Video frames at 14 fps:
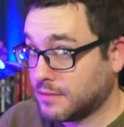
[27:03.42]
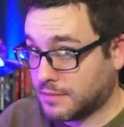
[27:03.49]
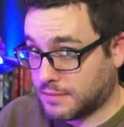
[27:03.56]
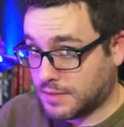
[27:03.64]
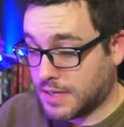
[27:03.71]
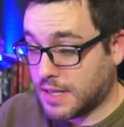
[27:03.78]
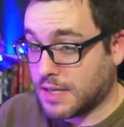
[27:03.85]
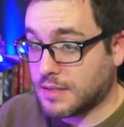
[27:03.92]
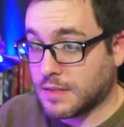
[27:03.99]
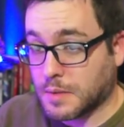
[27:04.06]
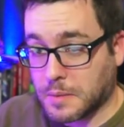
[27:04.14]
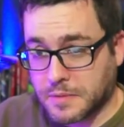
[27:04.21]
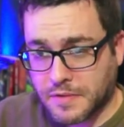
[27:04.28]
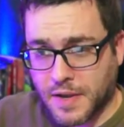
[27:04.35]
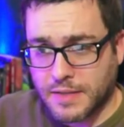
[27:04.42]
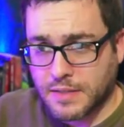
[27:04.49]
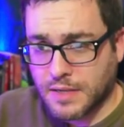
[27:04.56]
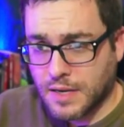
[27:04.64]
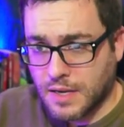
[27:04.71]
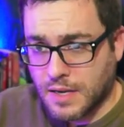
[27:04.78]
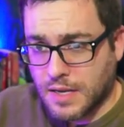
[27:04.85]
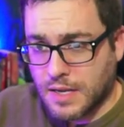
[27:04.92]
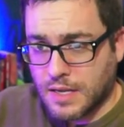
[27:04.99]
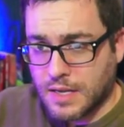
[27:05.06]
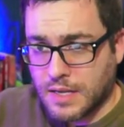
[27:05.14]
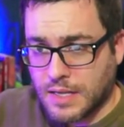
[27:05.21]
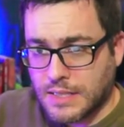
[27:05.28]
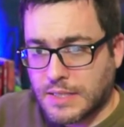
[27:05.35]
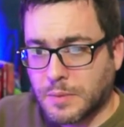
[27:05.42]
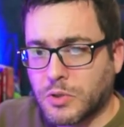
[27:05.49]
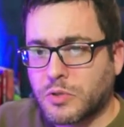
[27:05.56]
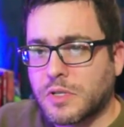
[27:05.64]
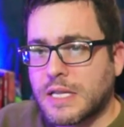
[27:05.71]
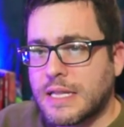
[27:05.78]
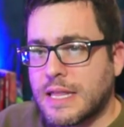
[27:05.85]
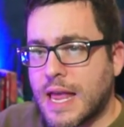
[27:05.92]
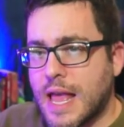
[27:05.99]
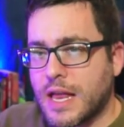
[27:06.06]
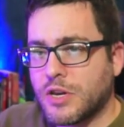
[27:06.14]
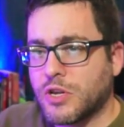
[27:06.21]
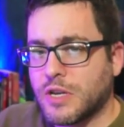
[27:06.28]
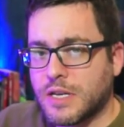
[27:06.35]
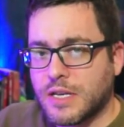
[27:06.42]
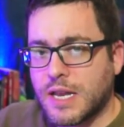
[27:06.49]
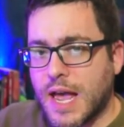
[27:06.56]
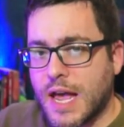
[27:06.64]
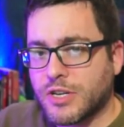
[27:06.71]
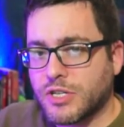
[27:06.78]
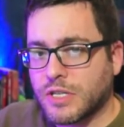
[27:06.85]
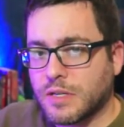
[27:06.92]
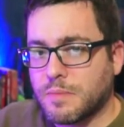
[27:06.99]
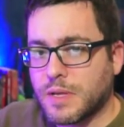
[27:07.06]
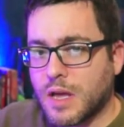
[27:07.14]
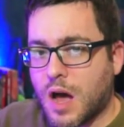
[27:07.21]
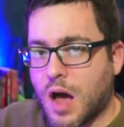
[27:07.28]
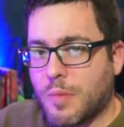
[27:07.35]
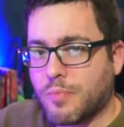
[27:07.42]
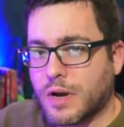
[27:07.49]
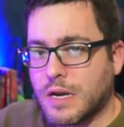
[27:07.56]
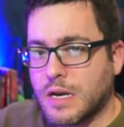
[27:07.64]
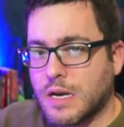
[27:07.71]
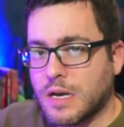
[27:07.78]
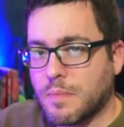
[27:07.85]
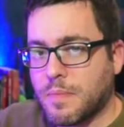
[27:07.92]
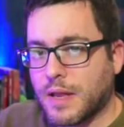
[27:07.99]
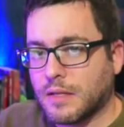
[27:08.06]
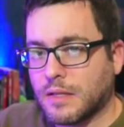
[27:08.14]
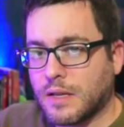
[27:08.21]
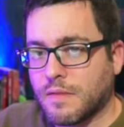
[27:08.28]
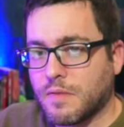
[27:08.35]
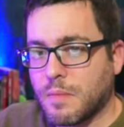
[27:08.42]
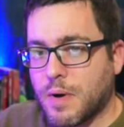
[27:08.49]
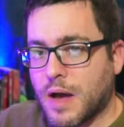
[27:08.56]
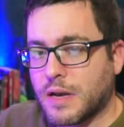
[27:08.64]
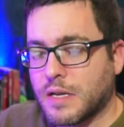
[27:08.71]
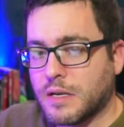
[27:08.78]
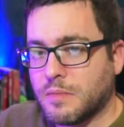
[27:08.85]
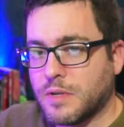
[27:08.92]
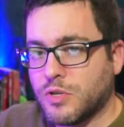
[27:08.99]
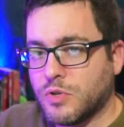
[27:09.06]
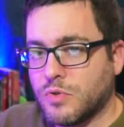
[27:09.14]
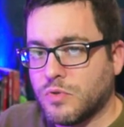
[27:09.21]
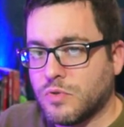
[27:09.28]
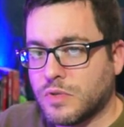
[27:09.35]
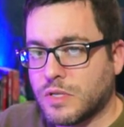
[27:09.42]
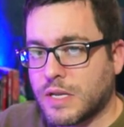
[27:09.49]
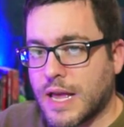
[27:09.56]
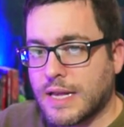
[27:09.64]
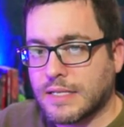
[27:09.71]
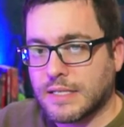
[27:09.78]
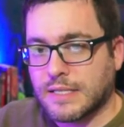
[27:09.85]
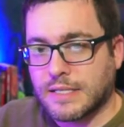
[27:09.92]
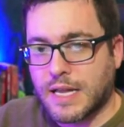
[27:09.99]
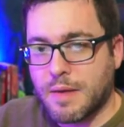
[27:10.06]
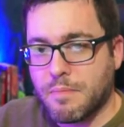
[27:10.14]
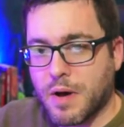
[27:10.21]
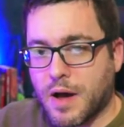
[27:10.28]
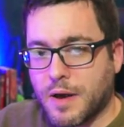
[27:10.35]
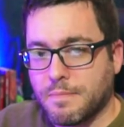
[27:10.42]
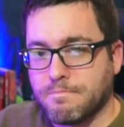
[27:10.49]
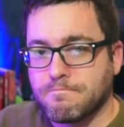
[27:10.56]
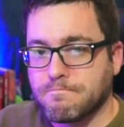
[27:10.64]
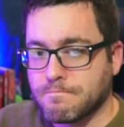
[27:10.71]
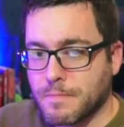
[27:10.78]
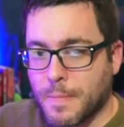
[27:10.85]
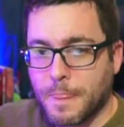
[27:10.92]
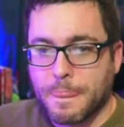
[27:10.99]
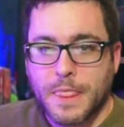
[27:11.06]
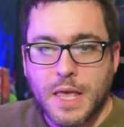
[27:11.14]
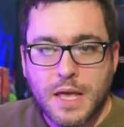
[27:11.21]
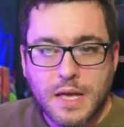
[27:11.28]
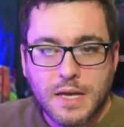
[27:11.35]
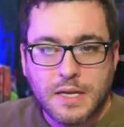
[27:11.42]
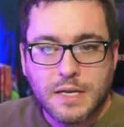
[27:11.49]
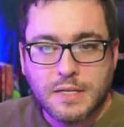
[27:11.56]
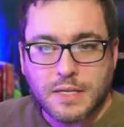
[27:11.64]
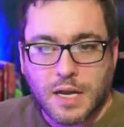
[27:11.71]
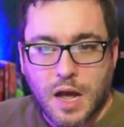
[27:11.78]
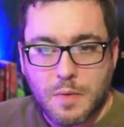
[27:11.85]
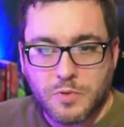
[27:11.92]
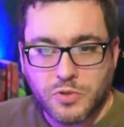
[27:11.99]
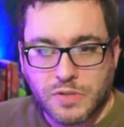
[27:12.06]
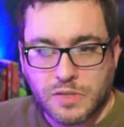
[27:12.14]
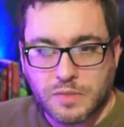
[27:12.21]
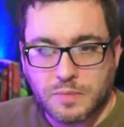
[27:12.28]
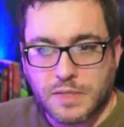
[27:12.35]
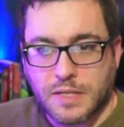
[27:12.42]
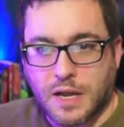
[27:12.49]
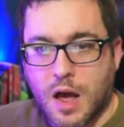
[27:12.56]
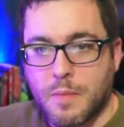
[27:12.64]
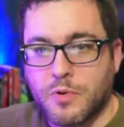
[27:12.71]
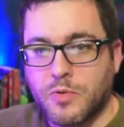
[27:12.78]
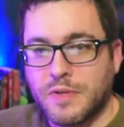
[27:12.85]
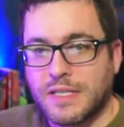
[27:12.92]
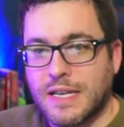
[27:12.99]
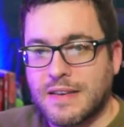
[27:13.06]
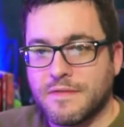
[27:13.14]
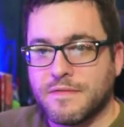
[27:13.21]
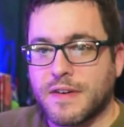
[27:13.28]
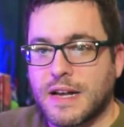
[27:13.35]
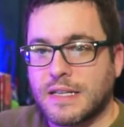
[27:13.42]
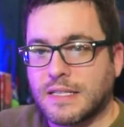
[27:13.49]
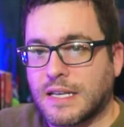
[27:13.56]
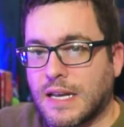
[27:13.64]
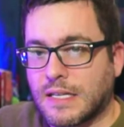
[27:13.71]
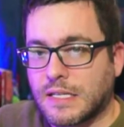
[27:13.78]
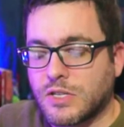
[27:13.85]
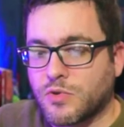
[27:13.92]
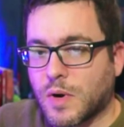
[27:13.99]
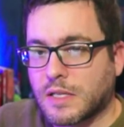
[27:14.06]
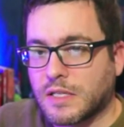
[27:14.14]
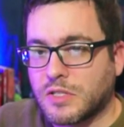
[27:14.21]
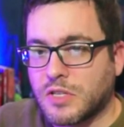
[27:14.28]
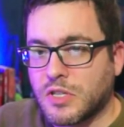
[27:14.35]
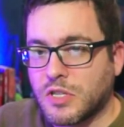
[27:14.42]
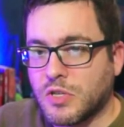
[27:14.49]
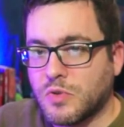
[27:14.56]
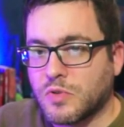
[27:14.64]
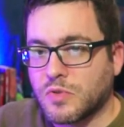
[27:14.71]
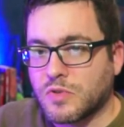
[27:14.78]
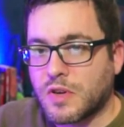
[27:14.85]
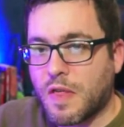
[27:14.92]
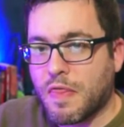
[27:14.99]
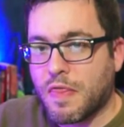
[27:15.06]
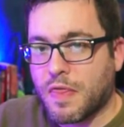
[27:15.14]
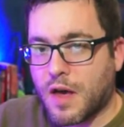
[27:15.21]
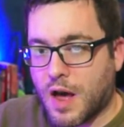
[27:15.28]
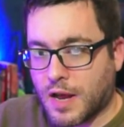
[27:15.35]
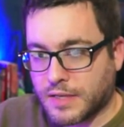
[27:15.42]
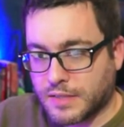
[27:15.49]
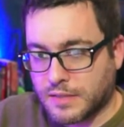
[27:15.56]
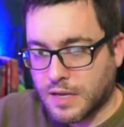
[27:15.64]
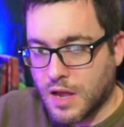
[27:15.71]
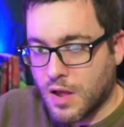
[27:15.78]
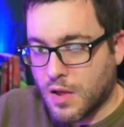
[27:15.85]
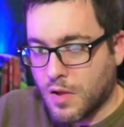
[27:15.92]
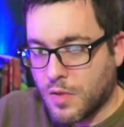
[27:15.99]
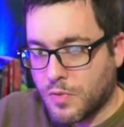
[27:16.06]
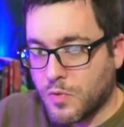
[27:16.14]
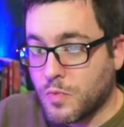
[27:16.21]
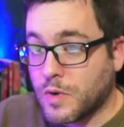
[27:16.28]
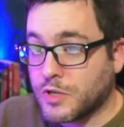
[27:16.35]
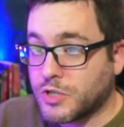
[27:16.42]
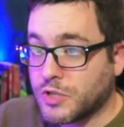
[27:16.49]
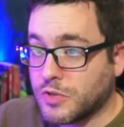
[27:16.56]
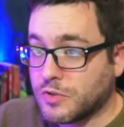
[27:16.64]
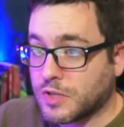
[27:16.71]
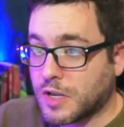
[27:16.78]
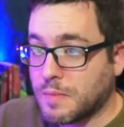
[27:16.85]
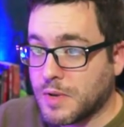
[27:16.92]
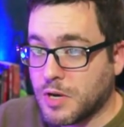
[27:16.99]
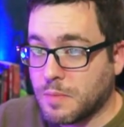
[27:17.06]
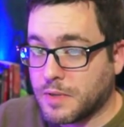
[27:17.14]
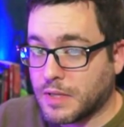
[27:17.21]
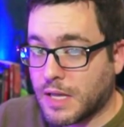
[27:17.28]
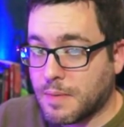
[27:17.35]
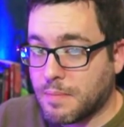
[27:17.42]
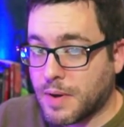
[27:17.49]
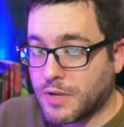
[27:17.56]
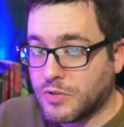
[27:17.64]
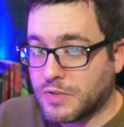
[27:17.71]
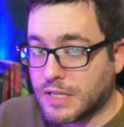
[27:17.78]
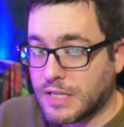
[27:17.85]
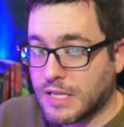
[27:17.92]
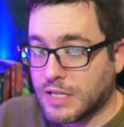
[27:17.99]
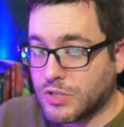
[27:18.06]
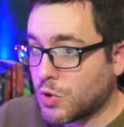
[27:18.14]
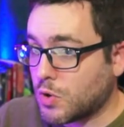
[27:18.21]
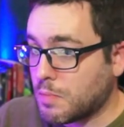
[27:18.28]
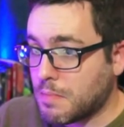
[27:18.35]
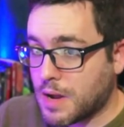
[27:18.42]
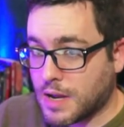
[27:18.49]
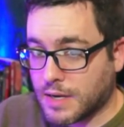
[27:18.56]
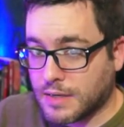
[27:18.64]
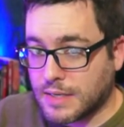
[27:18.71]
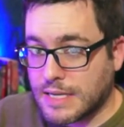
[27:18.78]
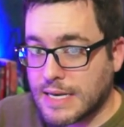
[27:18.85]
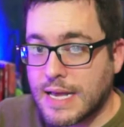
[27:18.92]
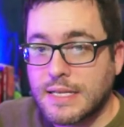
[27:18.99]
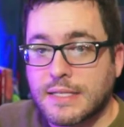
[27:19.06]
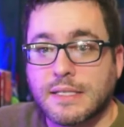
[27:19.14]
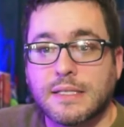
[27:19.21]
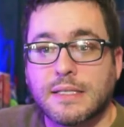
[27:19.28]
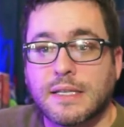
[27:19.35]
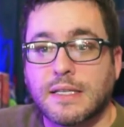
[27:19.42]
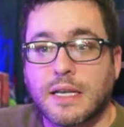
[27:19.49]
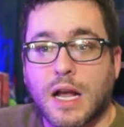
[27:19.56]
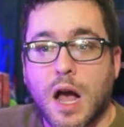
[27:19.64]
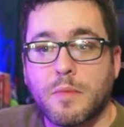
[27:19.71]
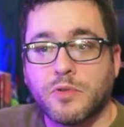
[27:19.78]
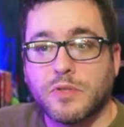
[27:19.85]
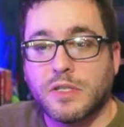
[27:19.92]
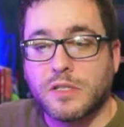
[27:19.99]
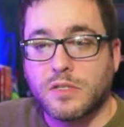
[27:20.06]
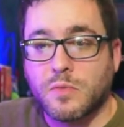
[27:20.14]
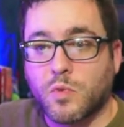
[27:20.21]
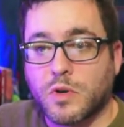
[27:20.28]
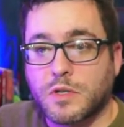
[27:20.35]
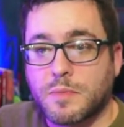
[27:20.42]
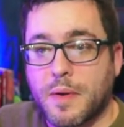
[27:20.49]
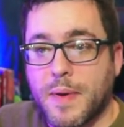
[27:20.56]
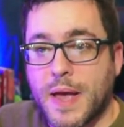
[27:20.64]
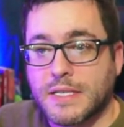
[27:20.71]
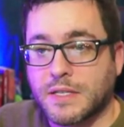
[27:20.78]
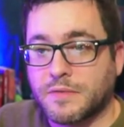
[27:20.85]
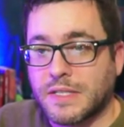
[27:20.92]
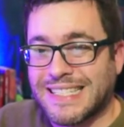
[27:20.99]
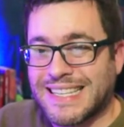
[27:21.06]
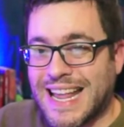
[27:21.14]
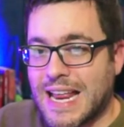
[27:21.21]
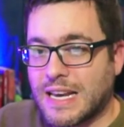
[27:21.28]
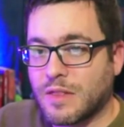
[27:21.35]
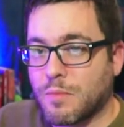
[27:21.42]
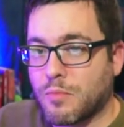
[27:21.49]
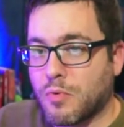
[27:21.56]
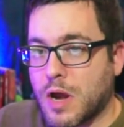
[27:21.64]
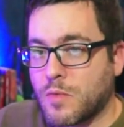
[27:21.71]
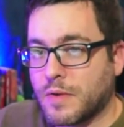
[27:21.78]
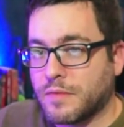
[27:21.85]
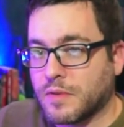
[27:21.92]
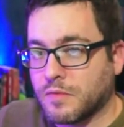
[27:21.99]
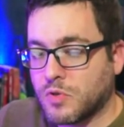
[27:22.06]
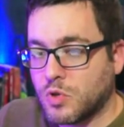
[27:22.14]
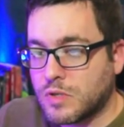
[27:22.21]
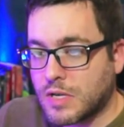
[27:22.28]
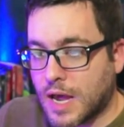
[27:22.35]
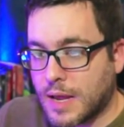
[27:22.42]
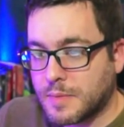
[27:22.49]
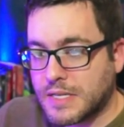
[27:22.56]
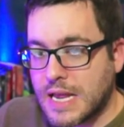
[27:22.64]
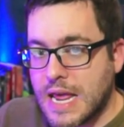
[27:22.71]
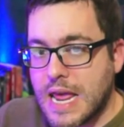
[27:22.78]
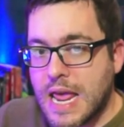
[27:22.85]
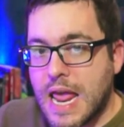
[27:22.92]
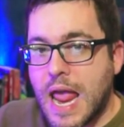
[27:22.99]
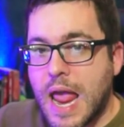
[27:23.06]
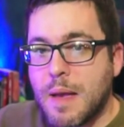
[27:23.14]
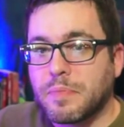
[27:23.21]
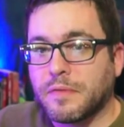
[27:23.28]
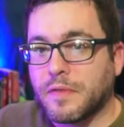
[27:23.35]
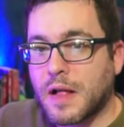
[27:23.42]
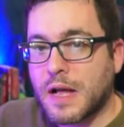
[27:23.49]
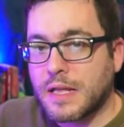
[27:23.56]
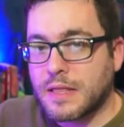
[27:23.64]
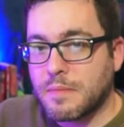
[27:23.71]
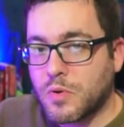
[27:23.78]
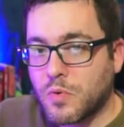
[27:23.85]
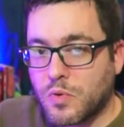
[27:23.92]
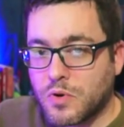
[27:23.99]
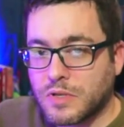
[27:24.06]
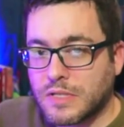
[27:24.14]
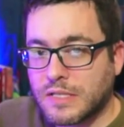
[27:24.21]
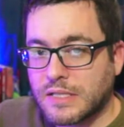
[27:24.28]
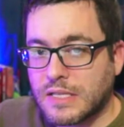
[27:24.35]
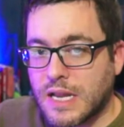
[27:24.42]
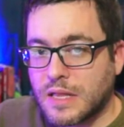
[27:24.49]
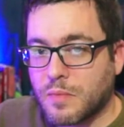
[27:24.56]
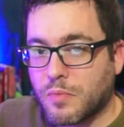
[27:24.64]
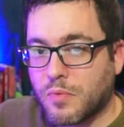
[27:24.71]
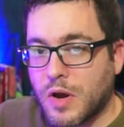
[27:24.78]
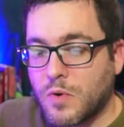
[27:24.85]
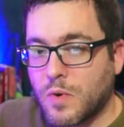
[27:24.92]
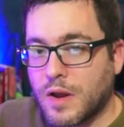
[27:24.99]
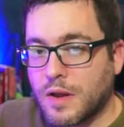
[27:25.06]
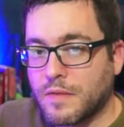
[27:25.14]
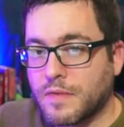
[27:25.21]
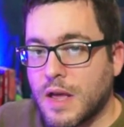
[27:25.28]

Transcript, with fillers: Say that 10 times fast. Similarly, the head could detach and be operated independently of the body to be used as an escape pod. Psycommu system. The Psycommu is a device connected directly to the user's thoughts, through which the user can manipulate it by using his or her mind. In essence, a Psycommu system works by passively scanning the brainwaves of new types amplifying them in order to send the brainwave